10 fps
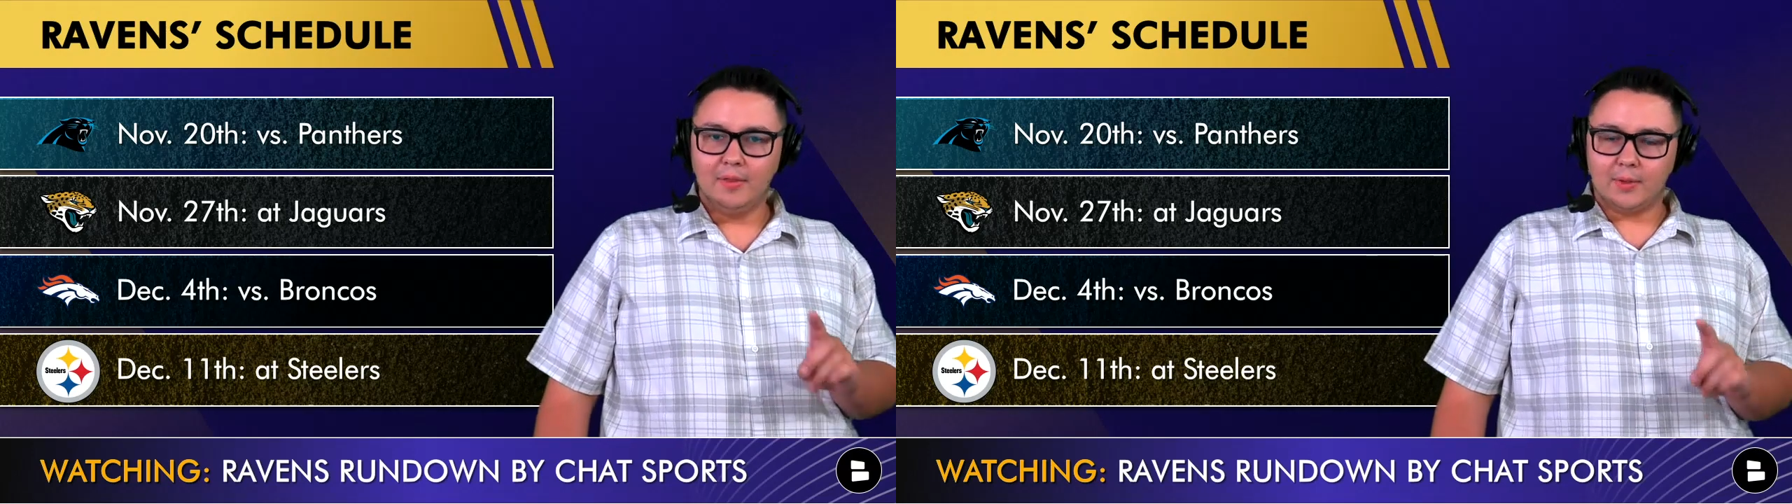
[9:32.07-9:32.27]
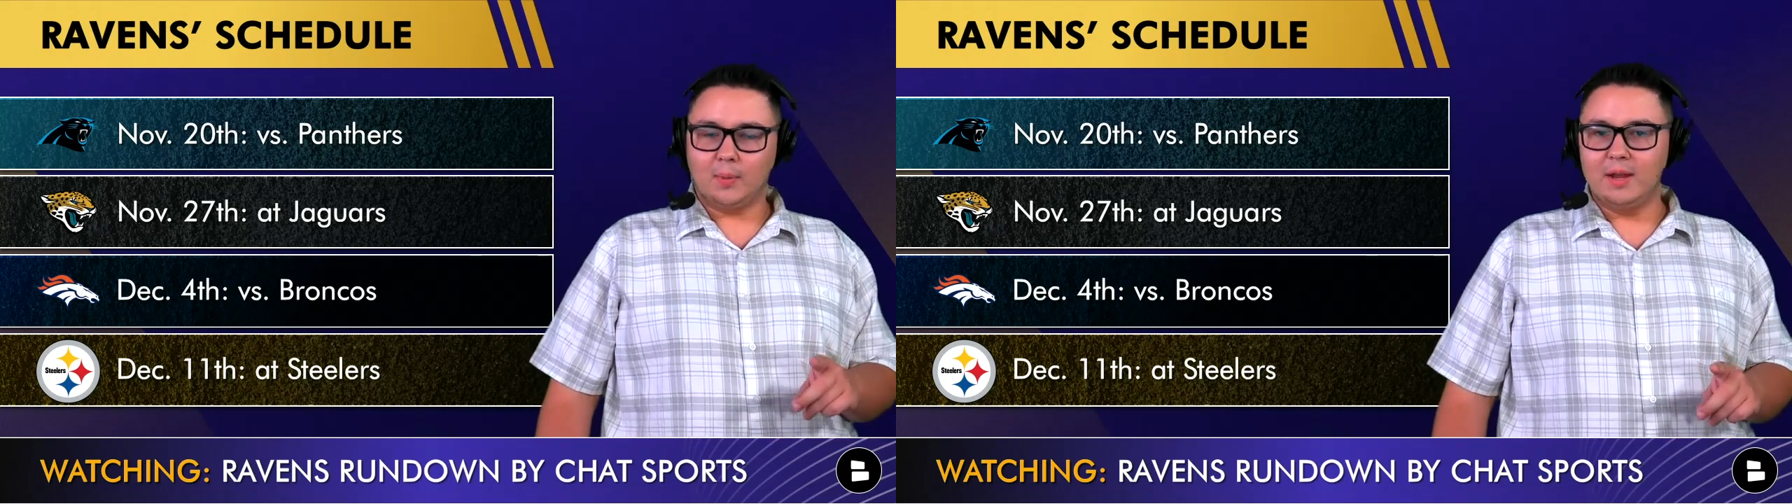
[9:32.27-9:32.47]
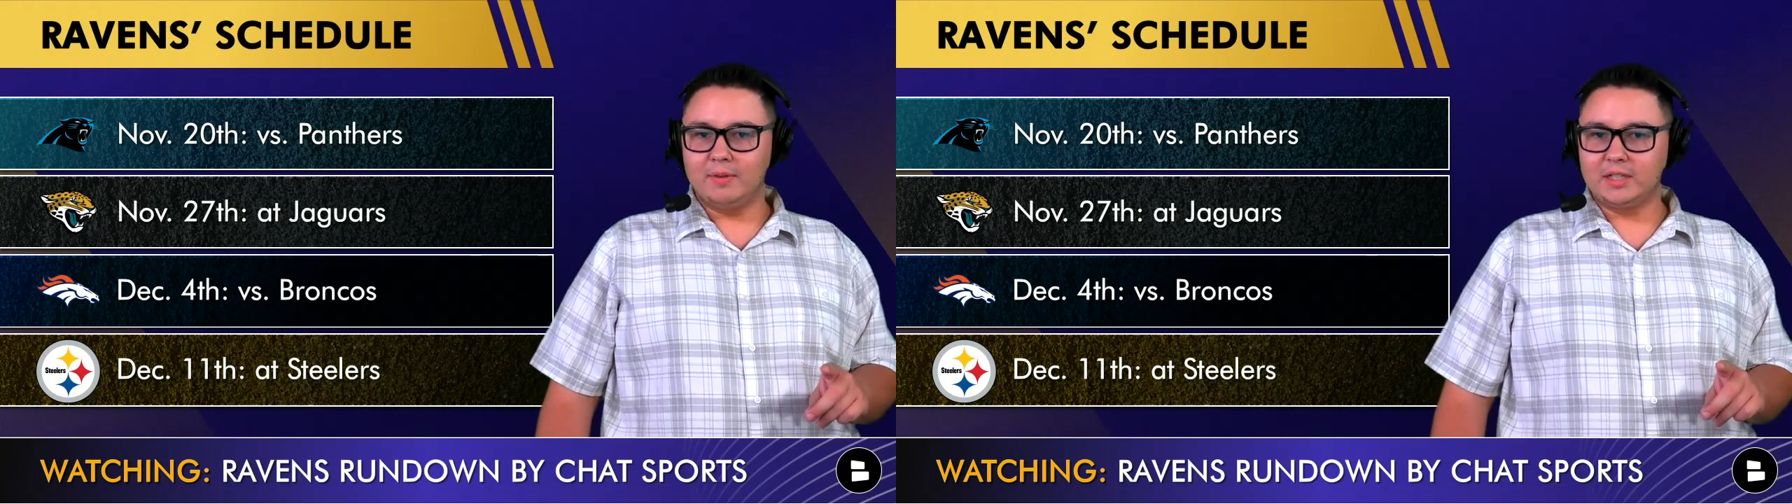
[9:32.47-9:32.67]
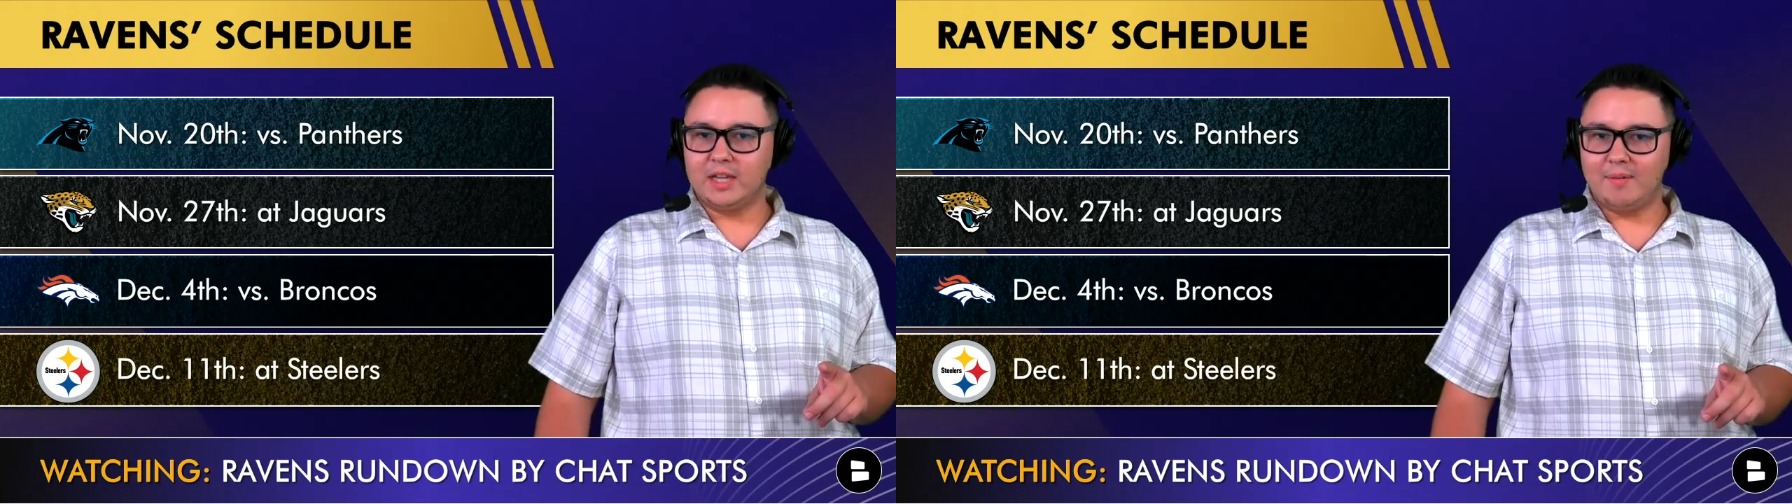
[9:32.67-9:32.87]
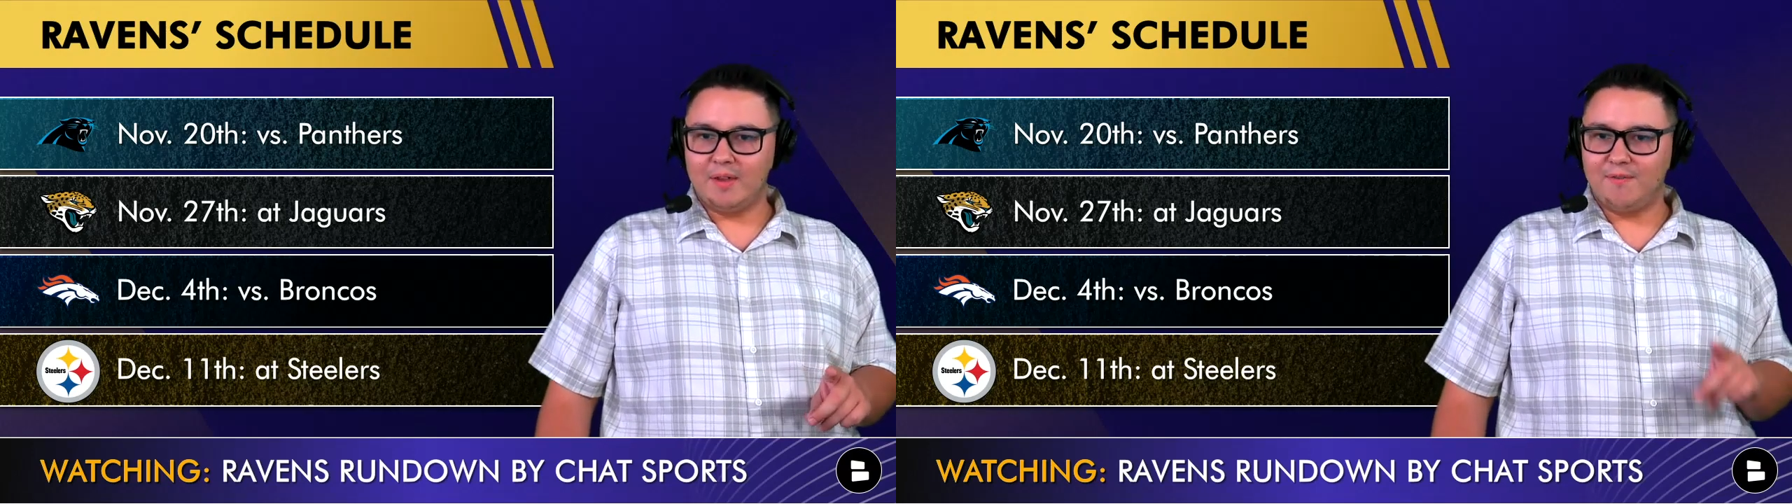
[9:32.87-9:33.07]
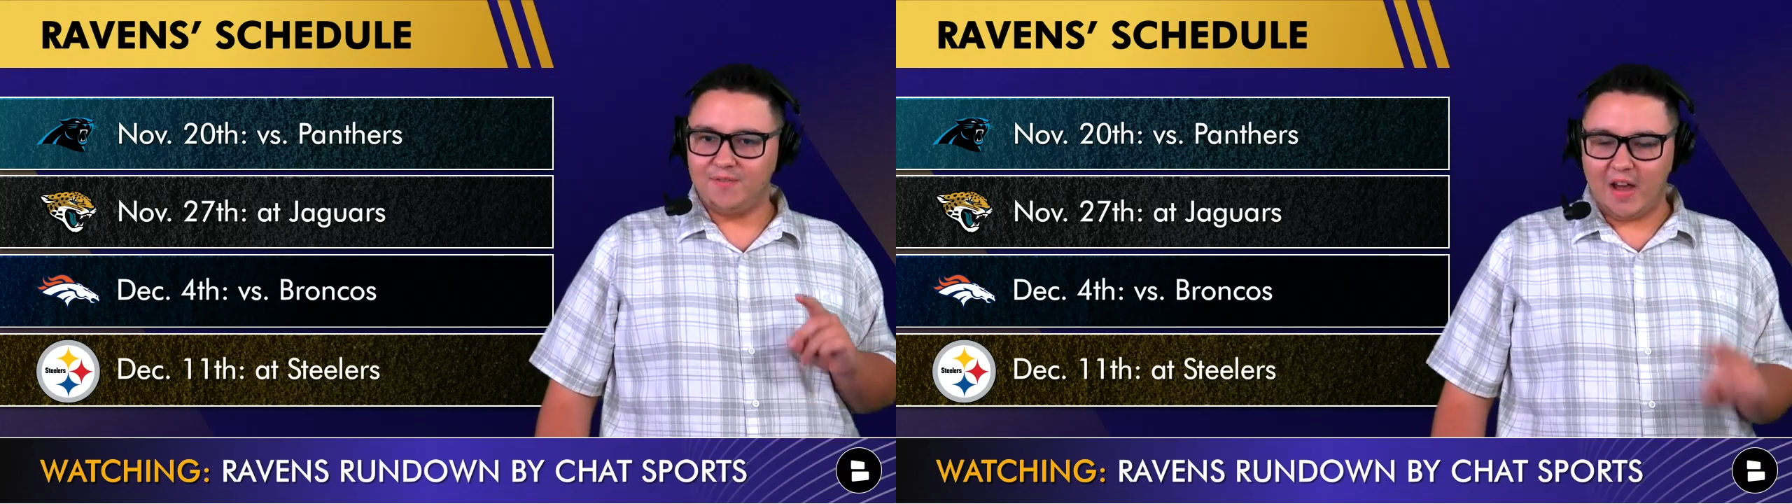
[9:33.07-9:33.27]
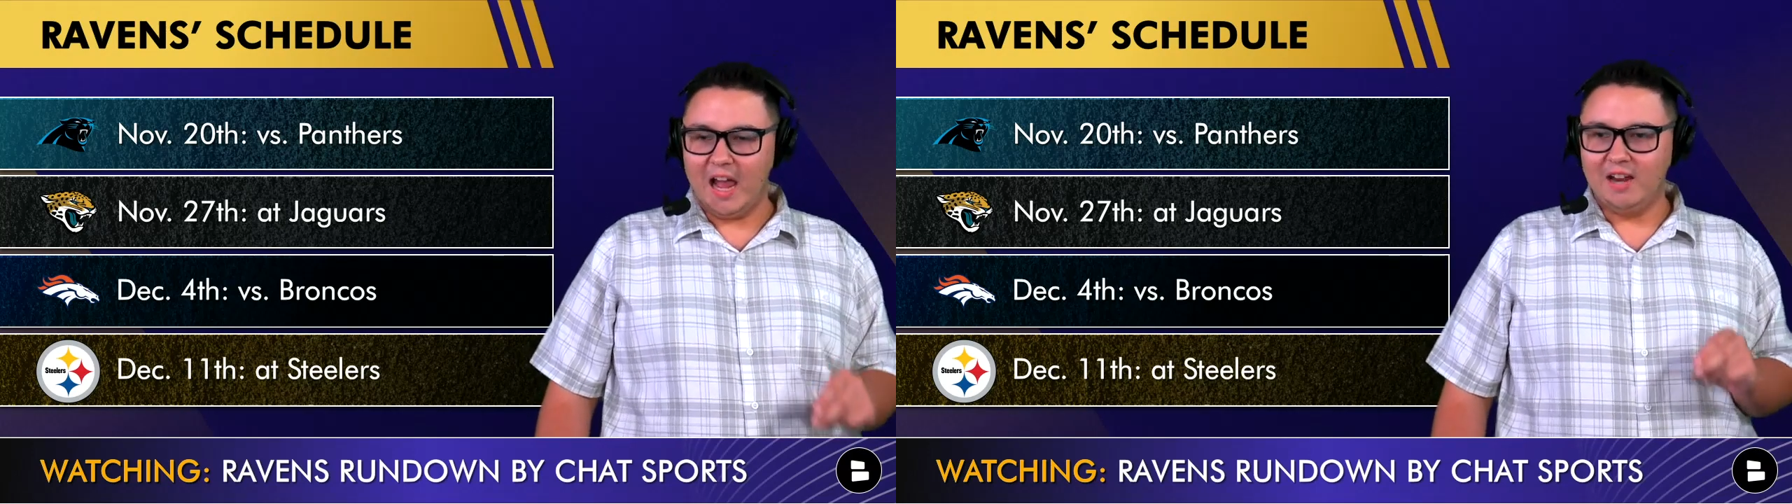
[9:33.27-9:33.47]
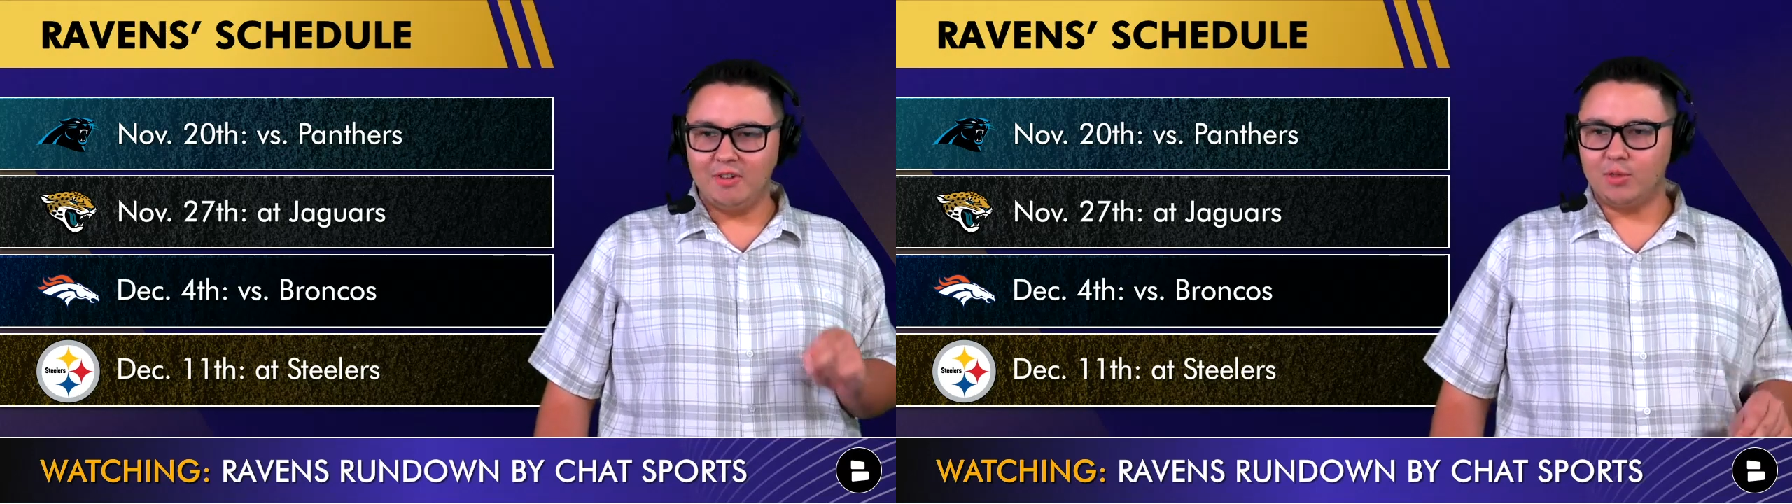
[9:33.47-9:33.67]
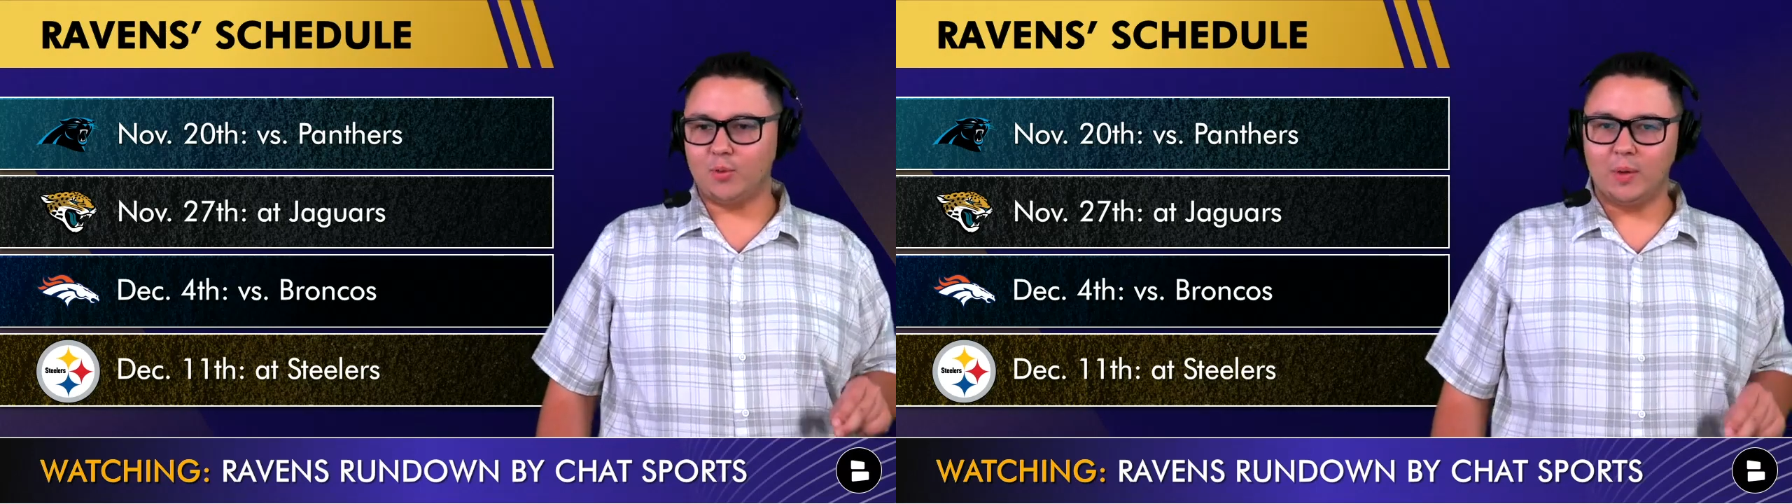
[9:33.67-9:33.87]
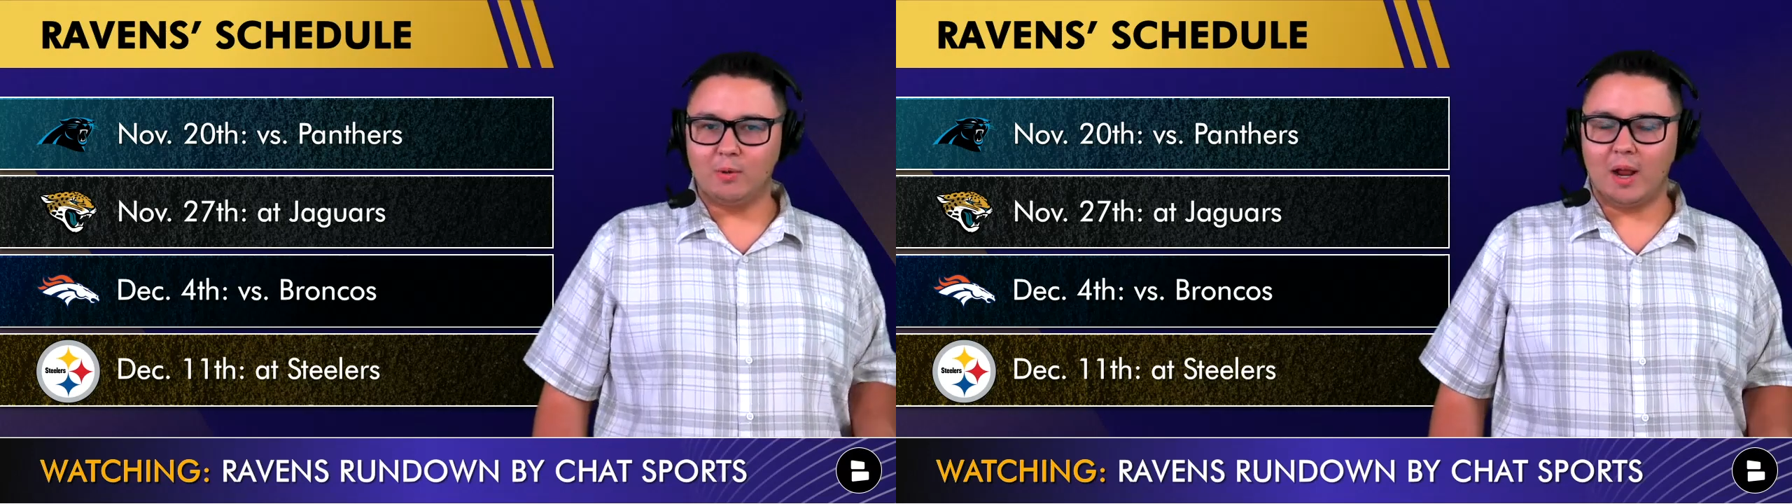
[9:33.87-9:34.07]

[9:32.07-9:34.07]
the Ravens have a 5-3